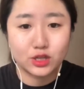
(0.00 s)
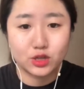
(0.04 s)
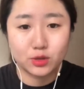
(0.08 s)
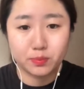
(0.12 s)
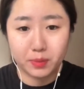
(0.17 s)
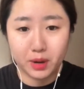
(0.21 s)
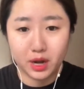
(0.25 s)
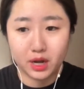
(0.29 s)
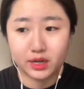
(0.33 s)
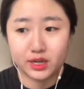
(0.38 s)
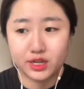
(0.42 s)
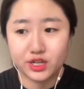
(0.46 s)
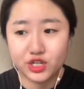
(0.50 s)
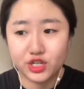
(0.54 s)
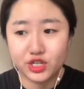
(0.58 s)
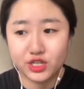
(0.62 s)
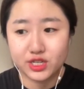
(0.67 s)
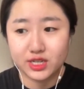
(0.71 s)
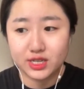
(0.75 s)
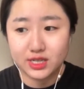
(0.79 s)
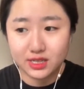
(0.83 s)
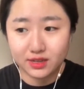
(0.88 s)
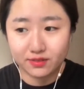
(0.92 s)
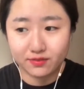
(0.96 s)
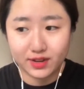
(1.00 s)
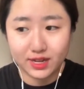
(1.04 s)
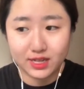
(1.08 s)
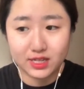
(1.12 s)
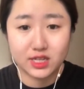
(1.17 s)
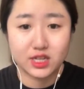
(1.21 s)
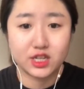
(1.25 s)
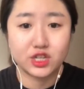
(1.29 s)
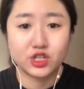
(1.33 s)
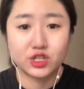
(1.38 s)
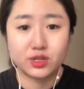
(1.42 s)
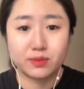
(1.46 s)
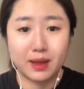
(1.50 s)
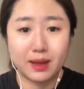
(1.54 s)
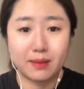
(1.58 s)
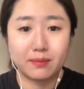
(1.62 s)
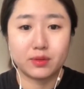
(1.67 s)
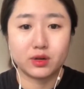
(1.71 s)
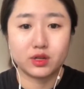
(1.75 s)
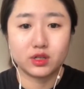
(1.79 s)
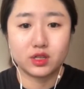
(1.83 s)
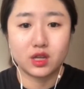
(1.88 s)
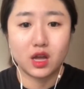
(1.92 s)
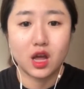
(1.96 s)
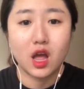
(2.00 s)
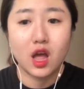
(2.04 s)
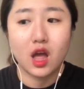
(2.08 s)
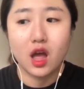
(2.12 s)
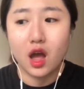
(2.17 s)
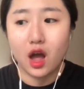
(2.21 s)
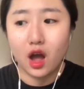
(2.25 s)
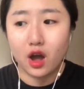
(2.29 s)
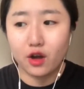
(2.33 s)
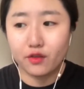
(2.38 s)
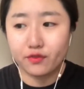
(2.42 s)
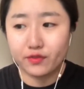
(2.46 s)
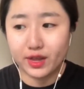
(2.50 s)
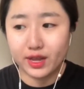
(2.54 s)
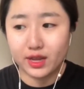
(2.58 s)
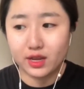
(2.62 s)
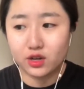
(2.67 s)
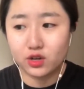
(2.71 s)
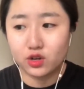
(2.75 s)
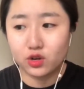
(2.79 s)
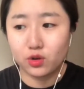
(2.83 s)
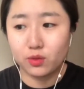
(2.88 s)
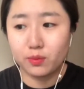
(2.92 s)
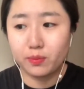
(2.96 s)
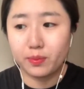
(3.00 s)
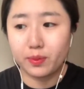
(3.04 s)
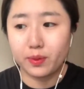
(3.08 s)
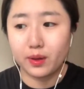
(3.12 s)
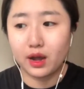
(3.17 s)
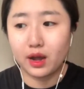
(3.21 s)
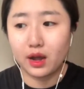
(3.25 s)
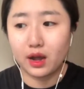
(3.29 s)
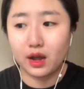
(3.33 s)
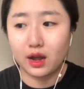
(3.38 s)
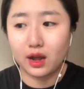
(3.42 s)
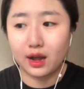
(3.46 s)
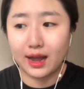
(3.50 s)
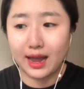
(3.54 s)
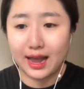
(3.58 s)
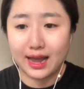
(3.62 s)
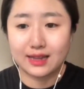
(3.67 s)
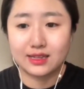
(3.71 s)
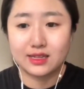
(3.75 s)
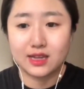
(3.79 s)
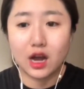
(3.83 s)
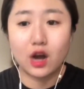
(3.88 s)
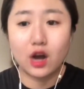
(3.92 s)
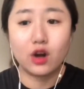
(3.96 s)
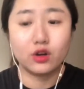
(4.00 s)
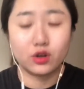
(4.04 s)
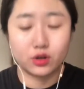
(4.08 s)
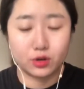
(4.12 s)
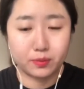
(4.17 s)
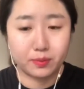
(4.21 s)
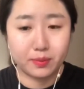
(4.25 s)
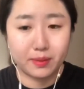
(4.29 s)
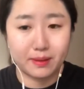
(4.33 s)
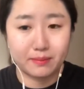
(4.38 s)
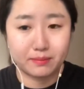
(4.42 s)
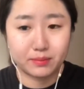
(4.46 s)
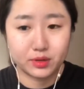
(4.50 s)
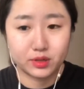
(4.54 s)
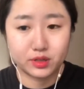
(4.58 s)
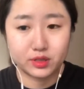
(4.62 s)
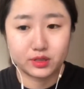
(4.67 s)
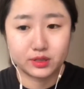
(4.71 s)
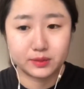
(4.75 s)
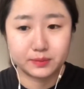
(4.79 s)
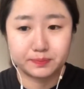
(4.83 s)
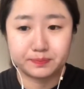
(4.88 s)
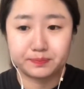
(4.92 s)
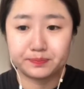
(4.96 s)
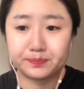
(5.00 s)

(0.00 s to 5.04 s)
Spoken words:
to punish disadvantaged members of in-group and out-group members.